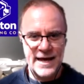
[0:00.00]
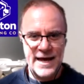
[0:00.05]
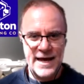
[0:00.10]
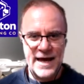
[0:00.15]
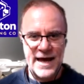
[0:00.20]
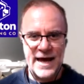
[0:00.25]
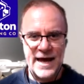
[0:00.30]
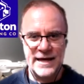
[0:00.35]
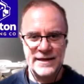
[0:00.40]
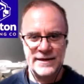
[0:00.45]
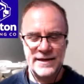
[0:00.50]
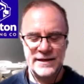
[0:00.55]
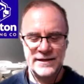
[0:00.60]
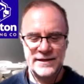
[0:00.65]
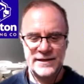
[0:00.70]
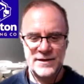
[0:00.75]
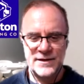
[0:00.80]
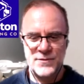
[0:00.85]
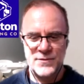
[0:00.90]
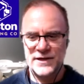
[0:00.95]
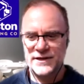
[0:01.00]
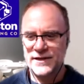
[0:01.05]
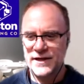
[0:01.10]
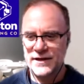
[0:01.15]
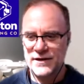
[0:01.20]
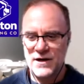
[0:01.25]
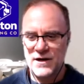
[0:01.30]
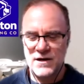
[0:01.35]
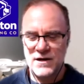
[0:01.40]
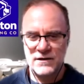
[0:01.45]
And then someone said,
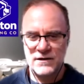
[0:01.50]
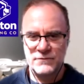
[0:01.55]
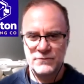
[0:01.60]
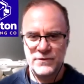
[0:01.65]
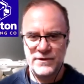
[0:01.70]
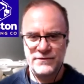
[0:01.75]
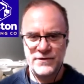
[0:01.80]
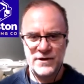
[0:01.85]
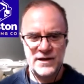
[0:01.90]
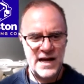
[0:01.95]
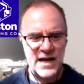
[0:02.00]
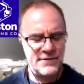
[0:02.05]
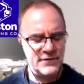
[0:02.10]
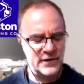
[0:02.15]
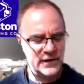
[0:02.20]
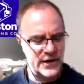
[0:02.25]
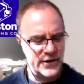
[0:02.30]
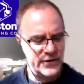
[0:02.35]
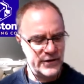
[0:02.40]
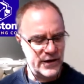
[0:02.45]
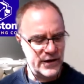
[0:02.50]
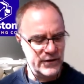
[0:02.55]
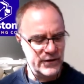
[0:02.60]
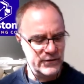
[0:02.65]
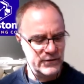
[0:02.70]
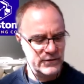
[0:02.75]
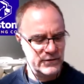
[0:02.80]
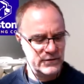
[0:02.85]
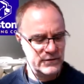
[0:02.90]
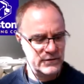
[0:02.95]
"Oh, we've got to have a logo,
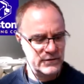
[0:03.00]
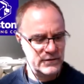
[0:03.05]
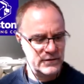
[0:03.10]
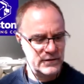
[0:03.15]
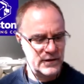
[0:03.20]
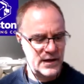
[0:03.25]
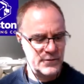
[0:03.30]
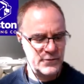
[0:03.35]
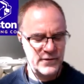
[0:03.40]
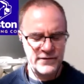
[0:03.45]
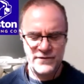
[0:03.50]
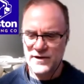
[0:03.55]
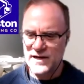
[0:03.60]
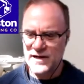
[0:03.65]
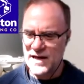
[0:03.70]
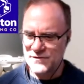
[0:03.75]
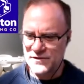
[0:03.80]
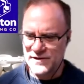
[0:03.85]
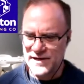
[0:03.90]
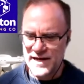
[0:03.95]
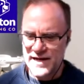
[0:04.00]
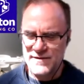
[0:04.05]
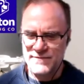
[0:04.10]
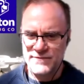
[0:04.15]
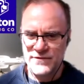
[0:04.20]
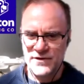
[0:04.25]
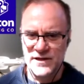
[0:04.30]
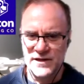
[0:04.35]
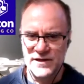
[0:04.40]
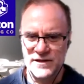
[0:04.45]
and we've got to have a name
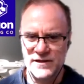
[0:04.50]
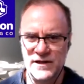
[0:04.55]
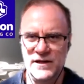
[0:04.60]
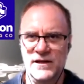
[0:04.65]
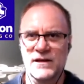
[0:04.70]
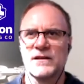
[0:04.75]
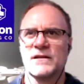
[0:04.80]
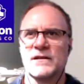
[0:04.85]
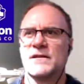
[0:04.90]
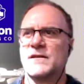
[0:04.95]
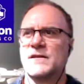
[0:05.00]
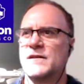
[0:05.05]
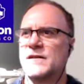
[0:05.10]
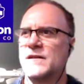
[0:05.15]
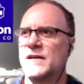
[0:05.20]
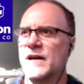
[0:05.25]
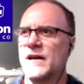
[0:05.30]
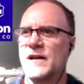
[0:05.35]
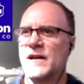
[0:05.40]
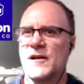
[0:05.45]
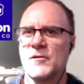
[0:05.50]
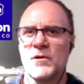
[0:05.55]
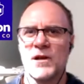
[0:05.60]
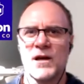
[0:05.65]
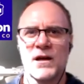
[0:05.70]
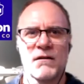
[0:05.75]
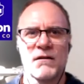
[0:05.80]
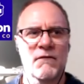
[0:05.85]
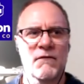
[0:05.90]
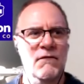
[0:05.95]
for this thing." And I'm
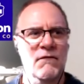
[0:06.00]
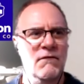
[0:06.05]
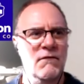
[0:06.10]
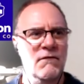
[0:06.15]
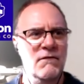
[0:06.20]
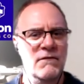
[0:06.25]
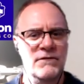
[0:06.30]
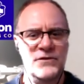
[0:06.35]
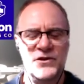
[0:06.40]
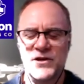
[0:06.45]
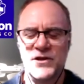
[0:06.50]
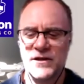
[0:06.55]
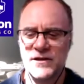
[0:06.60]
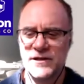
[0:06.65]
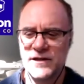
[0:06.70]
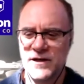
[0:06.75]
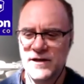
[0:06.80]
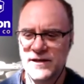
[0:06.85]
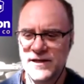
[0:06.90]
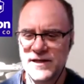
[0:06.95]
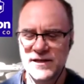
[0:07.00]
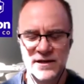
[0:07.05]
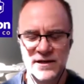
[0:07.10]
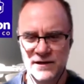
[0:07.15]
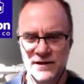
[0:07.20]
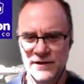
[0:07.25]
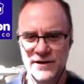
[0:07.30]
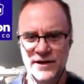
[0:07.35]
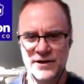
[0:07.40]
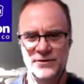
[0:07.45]
like, oh, "You got any yeah, ideas?" You're
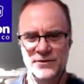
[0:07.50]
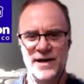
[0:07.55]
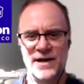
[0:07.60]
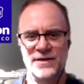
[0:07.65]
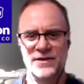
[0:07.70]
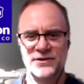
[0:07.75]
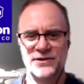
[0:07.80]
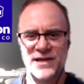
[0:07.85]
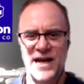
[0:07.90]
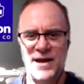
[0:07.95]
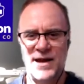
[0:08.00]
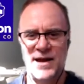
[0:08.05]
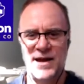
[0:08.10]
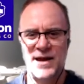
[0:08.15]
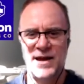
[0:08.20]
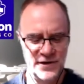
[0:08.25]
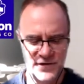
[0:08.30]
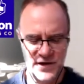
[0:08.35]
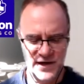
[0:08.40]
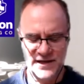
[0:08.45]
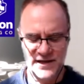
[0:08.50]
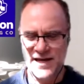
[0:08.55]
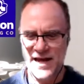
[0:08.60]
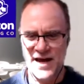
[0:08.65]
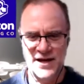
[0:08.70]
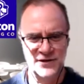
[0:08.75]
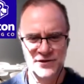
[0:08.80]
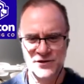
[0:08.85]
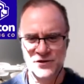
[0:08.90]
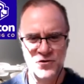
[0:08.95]
looking around the table. You've got
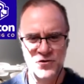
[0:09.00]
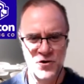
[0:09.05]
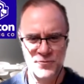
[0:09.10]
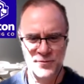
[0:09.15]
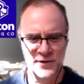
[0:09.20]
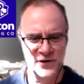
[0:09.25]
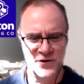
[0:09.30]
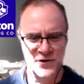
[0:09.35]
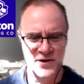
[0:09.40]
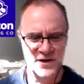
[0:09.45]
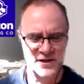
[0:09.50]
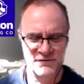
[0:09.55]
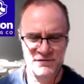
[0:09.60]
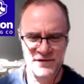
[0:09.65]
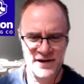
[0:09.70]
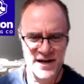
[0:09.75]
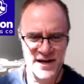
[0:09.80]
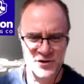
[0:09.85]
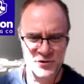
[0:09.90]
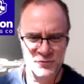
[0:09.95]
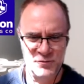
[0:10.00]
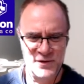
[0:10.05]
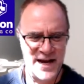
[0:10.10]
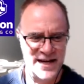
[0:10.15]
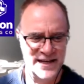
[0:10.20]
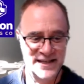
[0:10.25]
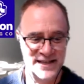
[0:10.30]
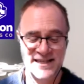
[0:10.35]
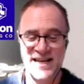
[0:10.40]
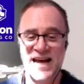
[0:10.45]
accountants, corporate lawyers, and financial
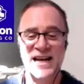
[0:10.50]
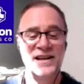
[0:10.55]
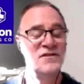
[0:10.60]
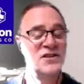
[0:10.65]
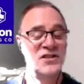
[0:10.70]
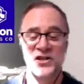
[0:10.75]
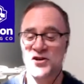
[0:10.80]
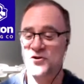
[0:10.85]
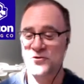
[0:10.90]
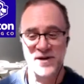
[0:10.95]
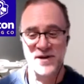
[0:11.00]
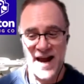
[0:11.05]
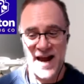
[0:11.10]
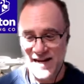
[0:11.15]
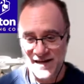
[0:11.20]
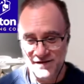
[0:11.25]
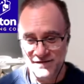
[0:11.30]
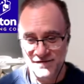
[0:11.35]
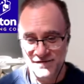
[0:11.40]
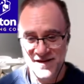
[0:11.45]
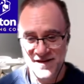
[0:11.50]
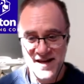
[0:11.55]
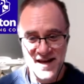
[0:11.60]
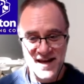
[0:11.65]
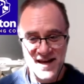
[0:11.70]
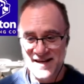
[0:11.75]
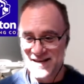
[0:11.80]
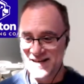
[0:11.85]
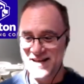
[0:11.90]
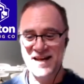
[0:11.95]
planners. None of us are creative.
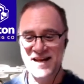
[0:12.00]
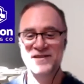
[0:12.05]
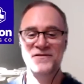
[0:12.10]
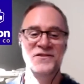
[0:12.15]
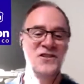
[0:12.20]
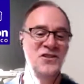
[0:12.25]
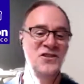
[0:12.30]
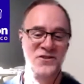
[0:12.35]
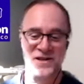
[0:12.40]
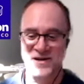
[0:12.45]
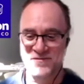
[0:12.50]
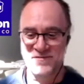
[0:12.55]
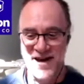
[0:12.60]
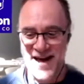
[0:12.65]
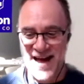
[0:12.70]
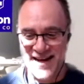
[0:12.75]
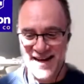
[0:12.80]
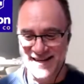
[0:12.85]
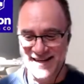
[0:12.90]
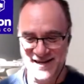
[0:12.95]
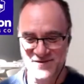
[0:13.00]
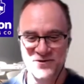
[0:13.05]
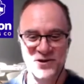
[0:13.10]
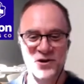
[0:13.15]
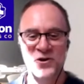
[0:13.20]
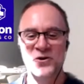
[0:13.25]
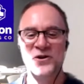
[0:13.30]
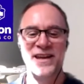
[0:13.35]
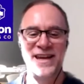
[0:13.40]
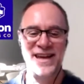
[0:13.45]
None of us are in marketing.
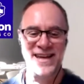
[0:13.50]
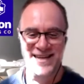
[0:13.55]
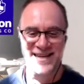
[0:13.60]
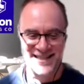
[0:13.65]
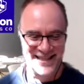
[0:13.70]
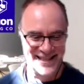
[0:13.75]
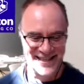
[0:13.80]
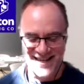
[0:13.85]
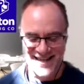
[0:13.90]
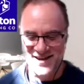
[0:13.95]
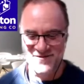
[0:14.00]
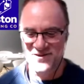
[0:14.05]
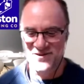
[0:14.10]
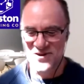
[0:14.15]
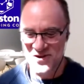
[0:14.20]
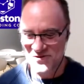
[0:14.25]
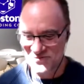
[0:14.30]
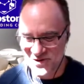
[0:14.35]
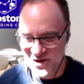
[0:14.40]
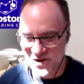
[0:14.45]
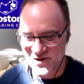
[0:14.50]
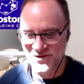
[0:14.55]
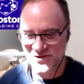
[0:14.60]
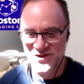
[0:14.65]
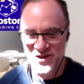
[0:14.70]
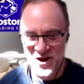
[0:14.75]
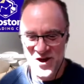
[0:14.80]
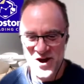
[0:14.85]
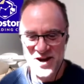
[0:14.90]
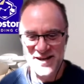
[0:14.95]
We're all geeks. Like we're all we're all
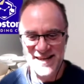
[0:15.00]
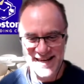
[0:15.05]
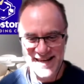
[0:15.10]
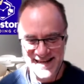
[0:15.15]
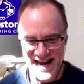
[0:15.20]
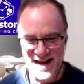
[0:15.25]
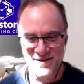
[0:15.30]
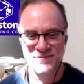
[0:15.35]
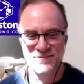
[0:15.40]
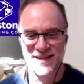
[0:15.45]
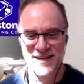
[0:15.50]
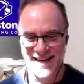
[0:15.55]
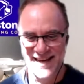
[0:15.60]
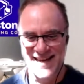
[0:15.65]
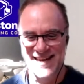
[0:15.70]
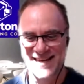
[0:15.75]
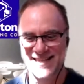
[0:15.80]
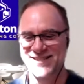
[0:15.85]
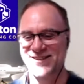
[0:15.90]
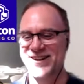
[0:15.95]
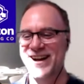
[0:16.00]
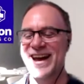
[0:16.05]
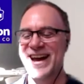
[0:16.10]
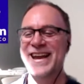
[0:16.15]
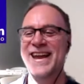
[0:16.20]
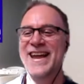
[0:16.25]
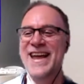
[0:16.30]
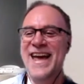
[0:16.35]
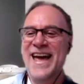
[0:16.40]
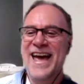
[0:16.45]
nerdy number geeks, right?
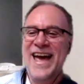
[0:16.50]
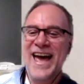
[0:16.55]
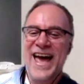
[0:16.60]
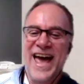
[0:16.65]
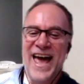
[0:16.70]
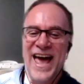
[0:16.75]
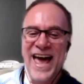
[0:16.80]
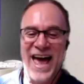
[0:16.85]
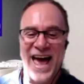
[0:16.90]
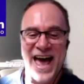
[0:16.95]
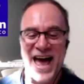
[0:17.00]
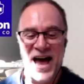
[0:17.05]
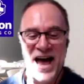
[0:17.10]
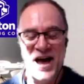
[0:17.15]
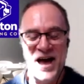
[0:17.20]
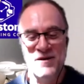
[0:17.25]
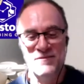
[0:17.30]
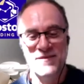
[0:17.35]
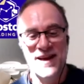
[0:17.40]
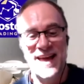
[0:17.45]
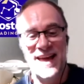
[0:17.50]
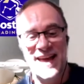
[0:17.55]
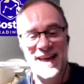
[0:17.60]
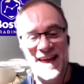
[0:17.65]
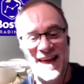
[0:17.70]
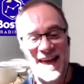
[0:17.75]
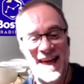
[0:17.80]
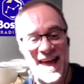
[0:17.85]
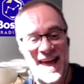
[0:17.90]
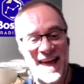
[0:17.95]
Numbers and technology.
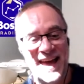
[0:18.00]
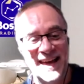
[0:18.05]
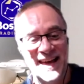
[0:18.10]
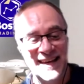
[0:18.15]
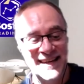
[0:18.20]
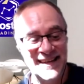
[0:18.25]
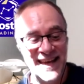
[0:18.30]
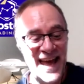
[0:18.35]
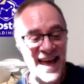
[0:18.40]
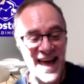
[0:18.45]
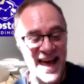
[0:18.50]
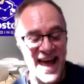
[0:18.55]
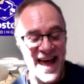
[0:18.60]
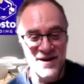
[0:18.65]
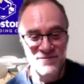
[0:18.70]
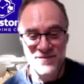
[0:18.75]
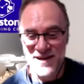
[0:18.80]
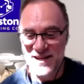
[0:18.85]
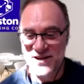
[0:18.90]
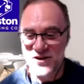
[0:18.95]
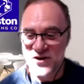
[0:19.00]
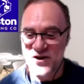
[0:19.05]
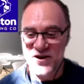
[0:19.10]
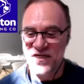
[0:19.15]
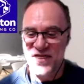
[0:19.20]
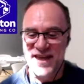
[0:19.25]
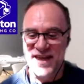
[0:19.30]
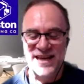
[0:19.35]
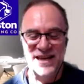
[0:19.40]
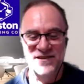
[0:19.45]
Um, yeah, and we couldn't
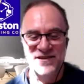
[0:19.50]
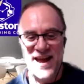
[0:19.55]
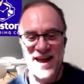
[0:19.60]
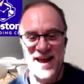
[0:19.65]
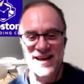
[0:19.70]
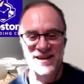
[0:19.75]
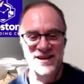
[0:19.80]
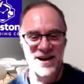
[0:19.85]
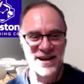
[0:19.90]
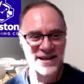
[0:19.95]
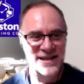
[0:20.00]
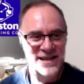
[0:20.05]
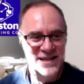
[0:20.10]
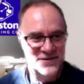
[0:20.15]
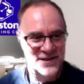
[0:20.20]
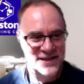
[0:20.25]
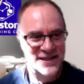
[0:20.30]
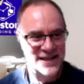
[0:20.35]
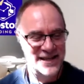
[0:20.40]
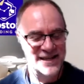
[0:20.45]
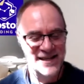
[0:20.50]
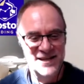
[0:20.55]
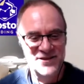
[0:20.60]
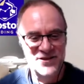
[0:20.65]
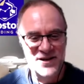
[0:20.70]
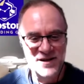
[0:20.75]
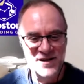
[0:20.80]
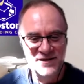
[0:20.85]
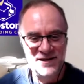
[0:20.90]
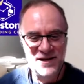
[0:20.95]
think of any ideas. We're sitting there trying
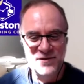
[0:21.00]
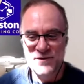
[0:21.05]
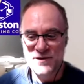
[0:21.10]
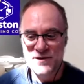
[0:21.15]
to, you know, we,